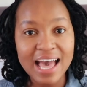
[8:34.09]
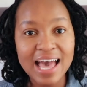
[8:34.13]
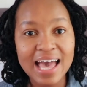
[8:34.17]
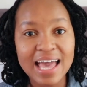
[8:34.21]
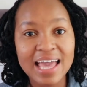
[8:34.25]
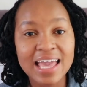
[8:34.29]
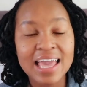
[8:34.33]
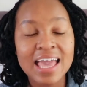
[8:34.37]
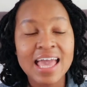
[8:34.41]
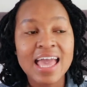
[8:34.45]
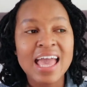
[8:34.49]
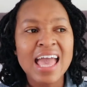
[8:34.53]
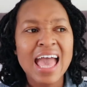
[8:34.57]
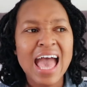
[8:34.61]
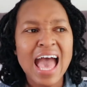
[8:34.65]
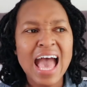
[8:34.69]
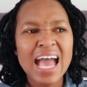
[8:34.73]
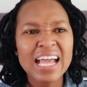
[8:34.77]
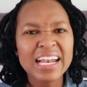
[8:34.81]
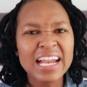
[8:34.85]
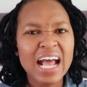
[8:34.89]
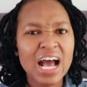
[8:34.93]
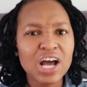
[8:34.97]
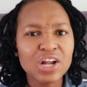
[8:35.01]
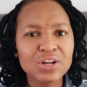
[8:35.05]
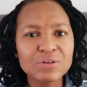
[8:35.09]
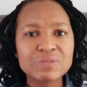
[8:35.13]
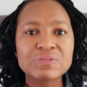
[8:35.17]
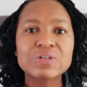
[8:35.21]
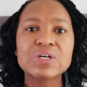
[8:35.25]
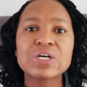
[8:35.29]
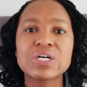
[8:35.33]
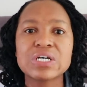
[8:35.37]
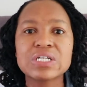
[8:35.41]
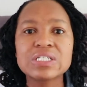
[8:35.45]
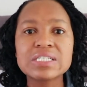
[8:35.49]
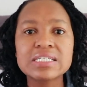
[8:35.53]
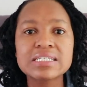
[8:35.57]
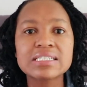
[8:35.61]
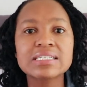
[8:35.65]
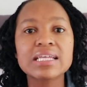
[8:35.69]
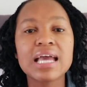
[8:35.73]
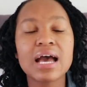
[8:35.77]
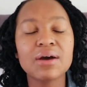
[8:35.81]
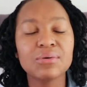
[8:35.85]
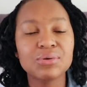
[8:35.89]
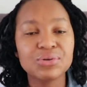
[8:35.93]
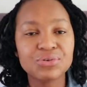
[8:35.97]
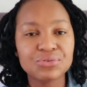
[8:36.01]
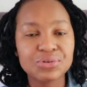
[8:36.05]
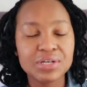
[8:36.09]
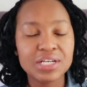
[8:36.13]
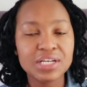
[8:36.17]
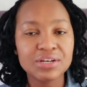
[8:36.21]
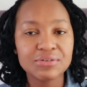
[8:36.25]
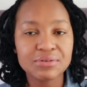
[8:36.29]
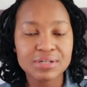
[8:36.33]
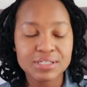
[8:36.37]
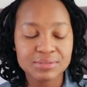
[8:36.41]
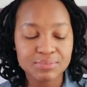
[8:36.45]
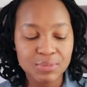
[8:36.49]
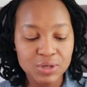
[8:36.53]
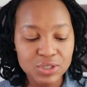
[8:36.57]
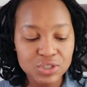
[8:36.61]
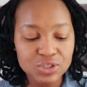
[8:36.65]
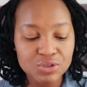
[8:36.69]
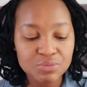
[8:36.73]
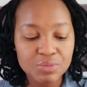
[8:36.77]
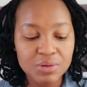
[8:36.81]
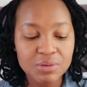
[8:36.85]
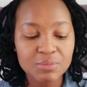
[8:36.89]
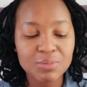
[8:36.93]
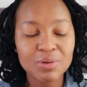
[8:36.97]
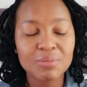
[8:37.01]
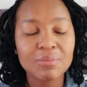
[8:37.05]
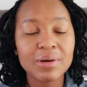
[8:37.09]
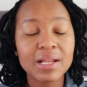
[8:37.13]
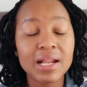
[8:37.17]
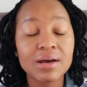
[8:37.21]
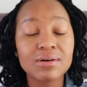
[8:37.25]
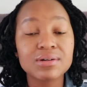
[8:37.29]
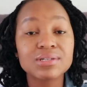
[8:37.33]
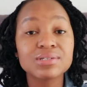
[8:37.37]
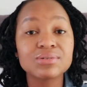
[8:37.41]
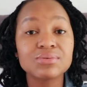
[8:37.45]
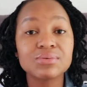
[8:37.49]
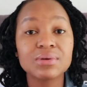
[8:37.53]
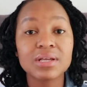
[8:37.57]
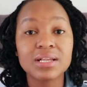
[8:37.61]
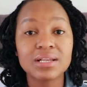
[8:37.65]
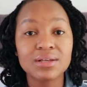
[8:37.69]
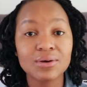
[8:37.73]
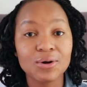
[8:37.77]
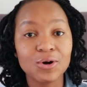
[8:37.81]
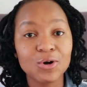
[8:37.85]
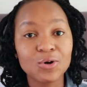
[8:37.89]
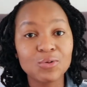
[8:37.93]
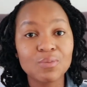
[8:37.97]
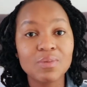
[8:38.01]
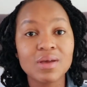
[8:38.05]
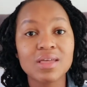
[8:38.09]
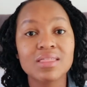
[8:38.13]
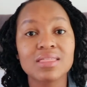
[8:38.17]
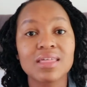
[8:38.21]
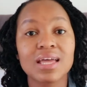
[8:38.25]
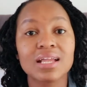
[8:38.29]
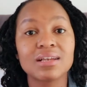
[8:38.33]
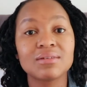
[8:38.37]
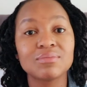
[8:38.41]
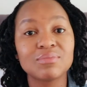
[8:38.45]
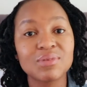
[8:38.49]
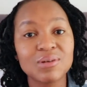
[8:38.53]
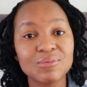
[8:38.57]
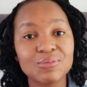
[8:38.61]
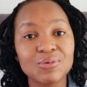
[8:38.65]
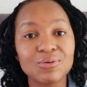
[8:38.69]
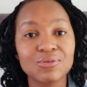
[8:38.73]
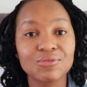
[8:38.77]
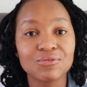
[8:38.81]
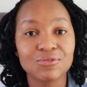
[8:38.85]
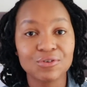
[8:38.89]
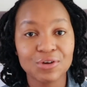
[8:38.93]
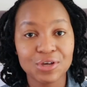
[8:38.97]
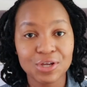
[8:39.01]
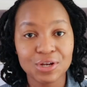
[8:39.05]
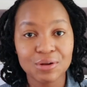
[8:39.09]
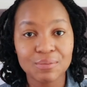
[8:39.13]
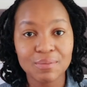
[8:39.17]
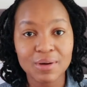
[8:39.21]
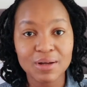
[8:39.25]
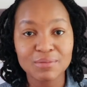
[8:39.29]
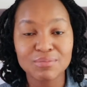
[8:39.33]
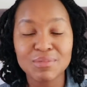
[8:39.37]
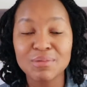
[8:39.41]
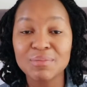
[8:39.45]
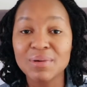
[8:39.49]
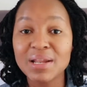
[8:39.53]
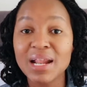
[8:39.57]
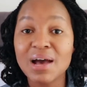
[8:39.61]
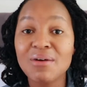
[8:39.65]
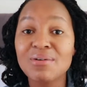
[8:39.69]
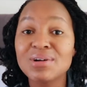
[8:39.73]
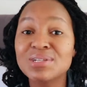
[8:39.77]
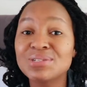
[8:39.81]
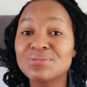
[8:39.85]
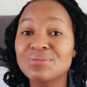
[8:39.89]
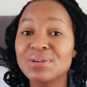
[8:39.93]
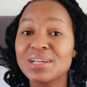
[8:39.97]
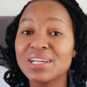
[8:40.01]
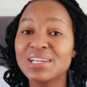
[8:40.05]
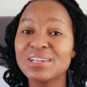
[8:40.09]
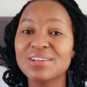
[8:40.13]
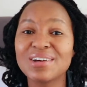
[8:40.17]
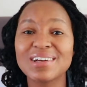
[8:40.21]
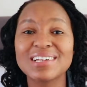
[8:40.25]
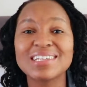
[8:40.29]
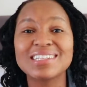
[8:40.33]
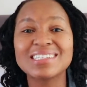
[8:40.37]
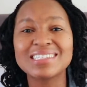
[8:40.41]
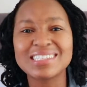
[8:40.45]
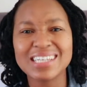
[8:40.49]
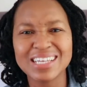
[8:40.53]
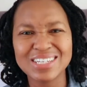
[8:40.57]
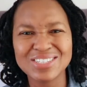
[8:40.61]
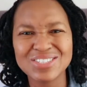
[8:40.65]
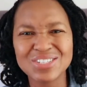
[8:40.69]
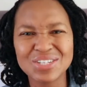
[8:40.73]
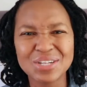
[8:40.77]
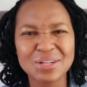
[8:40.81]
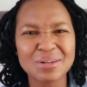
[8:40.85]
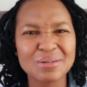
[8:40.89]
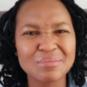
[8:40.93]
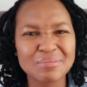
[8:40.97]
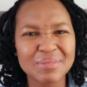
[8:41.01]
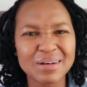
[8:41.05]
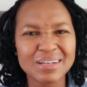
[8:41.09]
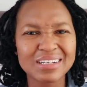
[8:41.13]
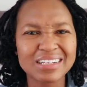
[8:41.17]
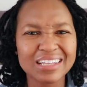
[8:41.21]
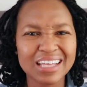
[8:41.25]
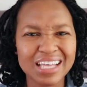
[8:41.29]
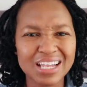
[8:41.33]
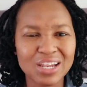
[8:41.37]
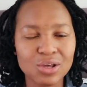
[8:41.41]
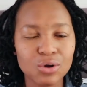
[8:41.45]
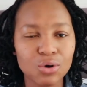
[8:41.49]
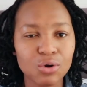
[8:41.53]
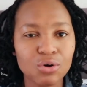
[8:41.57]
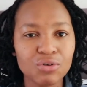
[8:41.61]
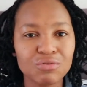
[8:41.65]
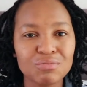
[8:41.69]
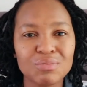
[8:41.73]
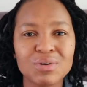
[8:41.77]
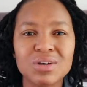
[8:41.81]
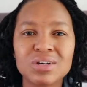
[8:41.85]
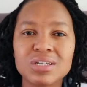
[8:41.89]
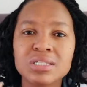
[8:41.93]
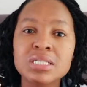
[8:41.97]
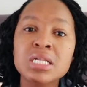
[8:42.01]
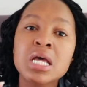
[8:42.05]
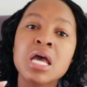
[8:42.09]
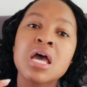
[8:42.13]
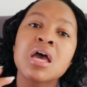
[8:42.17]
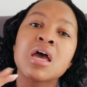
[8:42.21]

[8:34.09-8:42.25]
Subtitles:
And out of courtesy, I would really respond to people, but I was really hoping that people forget about me. But I was really not intentional about getting off, because